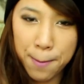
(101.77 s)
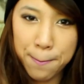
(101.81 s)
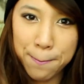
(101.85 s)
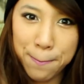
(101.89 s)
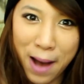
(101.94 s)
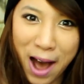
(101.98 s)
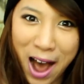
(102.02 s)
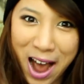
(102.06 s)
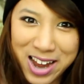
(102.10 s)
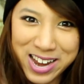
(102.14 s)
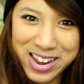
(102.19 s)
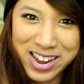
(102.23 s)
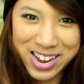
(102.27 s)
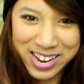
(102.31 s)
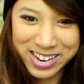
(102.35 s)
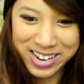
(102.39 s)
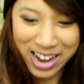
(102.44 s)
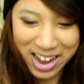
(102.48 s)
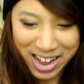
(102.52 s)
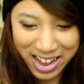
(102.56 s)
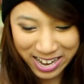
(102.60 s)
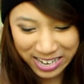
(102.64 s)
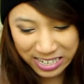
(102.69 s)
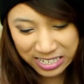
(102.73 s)
buying
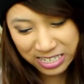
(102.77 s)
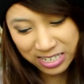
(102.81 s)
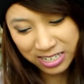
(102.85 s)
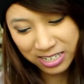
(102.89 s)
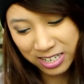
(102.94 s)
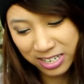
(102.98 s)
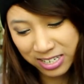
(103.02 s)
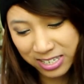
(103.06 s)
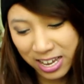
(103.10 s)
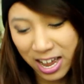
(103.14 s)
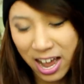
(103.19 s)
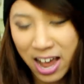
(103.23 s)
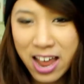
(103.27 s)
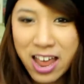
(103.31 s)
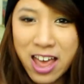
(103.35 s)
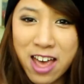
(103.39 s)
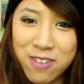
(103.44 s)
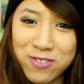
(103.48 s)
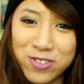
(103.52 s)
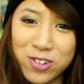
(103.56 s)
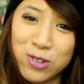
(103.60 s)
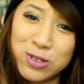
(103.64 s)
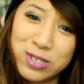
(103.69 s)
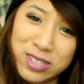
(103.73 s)
it, because I
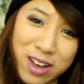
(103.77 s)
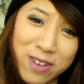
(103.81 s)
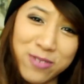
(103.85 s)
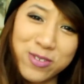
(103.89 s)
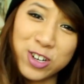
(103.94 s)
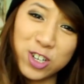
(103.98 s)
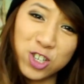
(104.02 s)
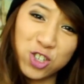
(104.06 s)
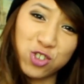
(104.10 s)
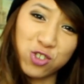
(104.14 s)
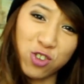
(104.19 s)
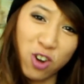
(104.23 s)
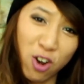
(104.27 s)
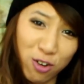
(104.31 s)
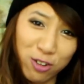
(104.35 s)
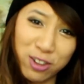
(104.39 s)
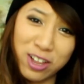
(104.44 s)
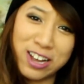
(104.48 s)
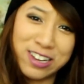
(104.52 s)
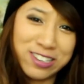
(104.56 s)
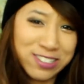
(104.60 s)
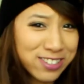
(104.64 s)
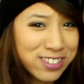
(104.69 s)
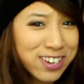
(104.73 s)
have no self-control,
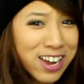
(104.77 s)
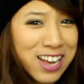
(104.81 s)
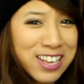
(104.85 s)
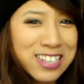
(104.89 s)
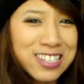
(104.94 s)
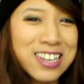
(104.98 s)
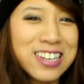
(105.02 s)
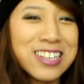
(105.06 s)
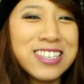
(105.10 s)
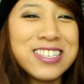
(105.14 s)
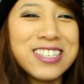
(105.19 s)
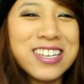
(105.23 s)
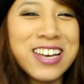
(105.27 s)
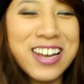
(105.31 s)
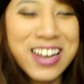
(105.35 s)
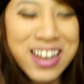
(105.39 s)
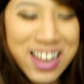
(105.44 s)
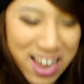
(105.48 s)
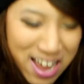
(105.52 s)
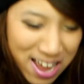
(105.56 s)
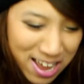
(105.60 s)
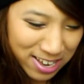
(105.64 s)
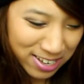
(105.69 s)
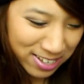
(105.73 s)
as you guys can see.
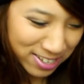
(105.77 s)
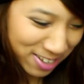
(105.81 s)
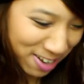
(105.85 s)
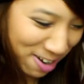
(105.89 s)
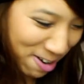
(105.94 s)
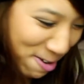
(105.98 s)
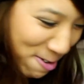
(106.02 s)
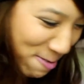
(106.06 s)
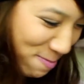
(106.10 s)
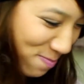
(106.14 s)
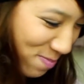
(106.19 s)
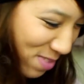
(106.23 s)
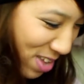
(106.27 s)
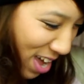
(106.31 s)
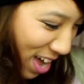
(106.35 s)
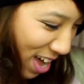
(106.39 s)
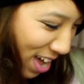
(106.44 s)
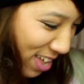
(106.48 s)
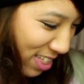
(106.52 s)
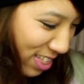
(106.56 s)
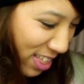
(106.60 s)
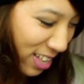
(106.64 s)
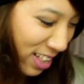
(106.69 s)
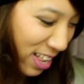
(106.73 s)
So
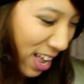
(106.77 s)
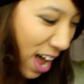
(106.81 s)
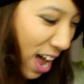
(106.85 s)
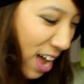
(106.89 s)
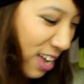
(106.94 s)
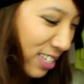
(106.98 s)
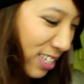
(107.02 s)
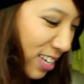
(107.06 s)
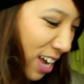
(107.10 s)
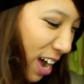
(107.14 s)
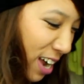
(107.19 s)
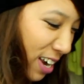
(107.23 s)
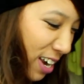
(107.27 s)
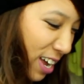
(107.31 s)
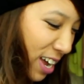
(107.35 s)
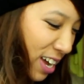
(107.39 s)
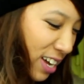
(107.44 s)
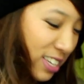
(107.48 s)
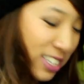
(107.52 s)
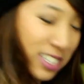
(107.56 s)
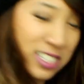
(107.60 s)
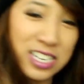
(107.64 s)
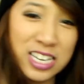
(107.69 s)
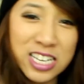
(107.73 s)
yeah, the last kind of
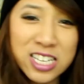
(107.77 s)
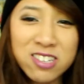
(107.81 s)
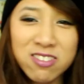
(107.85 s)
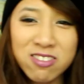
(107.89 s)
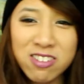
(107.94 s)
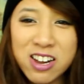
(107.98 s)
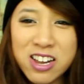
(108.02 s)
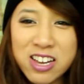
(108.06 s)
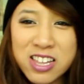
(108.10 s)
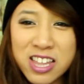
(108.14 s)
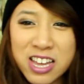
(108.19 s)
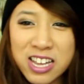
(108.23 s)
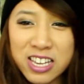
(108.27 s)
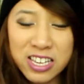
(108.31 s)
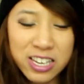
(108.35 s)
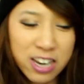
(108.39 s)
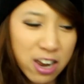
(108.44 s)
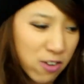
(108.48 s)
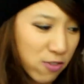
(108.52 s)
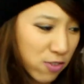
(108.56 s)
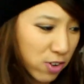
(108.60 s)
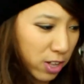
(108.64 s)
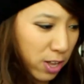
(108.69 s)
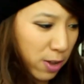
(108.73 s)
accessory thing that
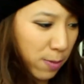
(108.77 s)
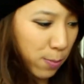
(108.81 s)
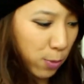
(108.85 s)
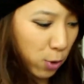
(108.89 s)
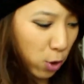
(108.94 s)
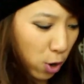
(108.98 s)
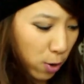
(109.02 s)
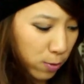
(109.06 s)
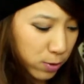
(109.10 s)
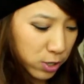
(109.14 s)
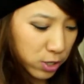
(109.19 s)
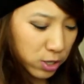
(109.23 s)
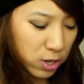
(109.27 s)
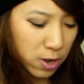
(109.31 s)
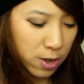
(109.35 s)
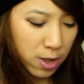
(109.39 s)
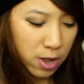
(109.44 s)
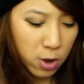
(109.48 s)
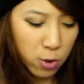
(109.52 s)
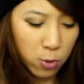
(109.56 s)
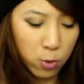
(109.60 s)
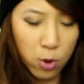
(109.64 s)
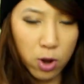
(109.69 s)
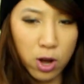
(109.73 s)
I really bought
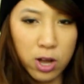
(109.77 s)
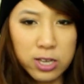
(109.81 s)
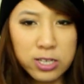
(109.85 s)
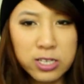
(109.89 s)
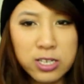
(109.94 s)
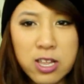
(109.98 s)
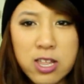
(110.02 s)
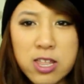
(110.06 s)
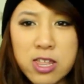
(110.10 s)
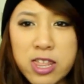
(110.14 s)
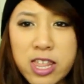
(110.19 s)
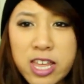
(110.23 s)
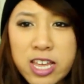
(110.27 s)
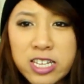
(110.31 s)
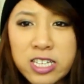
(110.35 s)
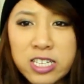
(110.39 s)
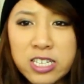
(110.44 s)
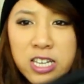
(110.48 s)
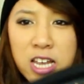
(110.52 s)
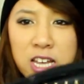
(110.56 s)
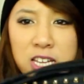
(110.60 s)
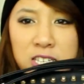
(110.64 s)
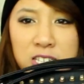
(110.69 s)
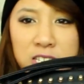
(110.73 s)
was
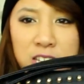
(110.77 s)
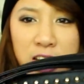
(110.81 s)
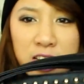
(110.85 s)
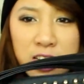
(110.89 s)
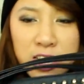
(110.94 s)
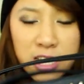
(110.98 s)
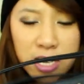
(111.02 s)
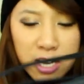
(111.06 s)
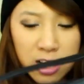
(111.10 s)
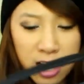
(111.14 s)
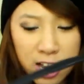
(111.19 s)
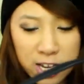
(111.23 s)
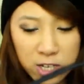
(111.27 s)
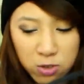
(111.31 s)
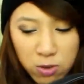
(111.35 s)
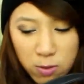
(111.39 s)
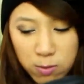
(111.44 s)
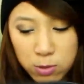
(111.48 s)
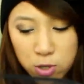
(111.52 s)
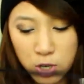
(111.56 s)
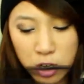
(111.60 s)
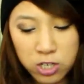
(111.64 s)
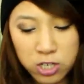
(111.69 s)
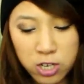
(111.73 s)
this studded clutch
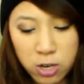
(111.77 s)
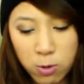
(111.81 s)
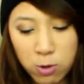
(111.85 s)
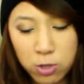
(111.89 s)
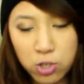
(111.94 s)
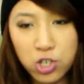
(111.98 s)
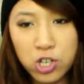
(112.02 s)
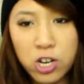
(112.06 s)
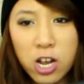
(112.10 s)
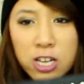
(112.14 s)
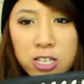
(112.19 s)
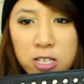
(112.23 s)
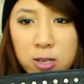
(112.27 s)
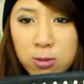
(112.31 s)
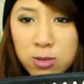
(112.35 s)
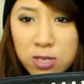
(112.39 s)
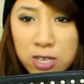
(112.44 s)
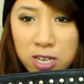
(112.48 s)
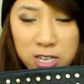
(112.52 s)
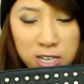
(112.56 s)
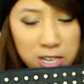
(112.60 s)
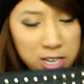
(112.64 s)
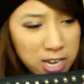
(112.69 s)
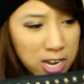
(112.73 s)
from Dotti, which you guys have
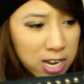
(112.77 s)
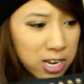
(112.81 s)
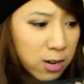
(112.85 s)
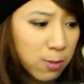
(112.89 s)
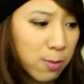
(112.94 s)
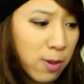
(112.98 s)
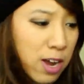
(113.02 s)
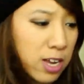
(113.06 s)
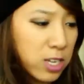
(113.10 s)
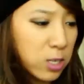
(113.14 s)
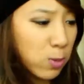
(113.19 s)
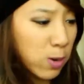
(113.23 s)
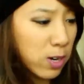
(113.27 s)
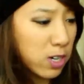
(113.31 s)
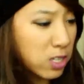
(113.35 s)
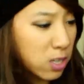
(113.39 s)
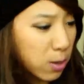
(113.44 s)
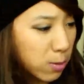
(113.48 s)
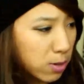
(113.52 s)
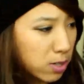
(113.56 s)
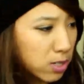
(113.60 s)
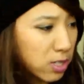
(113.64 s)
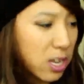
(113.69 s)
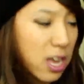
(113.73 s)
seen again in my spring
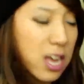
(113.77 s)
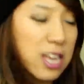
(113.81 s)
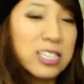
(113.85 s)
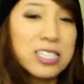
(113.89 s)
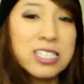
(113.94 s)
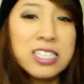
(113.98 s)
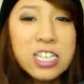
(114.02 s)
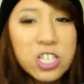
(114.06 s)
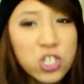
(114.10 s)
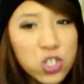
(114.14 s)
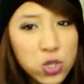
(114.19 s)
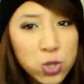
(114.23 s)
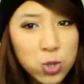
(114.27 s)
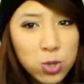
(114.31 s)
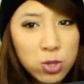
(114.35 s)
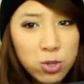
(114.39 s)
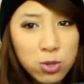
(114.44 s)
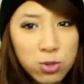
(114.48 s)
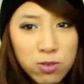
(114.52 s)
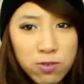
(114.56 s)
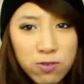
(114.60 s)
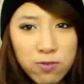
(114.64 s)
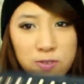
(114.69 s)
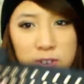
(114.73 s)
summer
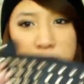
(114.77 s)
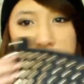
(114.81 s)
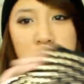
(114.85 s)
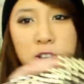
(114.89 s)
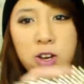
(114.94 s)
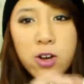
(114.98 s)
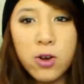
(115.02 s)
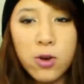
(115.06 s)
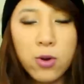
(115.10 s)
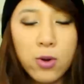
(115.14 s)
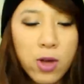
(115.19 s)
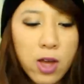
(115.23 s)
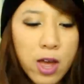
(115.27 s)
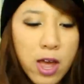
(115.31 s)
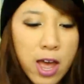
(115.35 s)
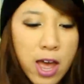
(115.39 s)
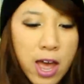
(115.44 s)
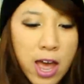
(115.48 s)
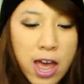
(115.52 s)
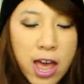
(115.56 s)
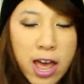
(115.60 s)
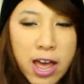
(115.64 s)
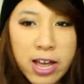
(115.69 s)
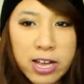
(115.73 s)
essential video.
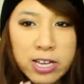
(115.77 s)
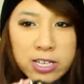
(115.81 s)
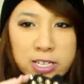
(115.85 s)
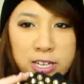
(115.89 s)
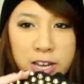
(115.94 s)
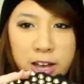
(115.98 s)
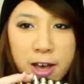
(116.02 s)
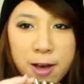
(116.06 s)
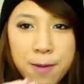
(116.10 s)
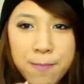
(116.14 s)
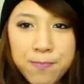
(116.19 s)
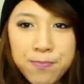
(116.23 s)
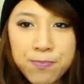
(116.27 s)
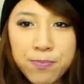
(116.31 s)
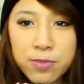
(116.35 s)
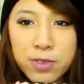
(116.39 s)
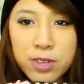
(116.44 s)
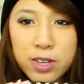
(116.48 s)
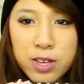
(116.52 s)
And